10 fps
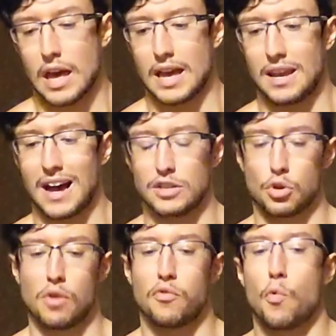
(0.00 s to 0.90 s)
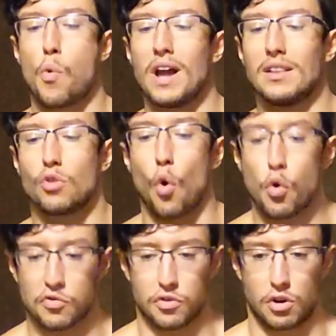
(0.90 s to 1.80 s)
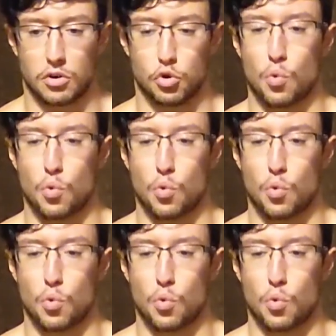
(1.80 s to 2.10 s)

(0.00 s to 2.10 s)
And I sort of went over